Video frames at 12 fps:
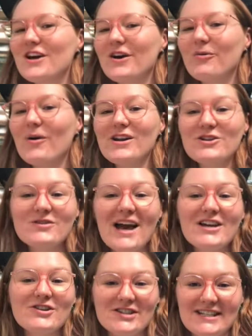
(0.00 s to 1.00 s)
When you
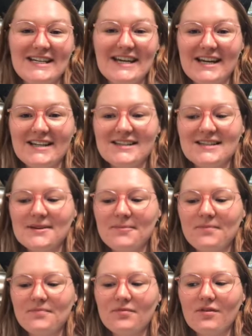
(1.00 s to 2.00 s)
get your seeds,
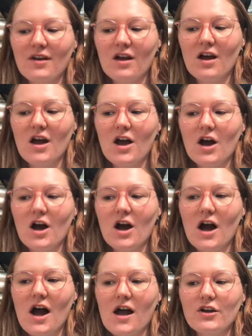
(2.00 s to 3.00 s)

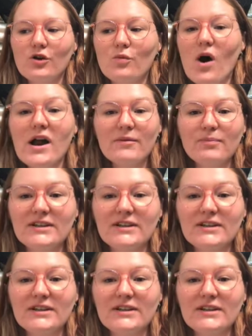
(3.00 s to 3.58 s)
you want to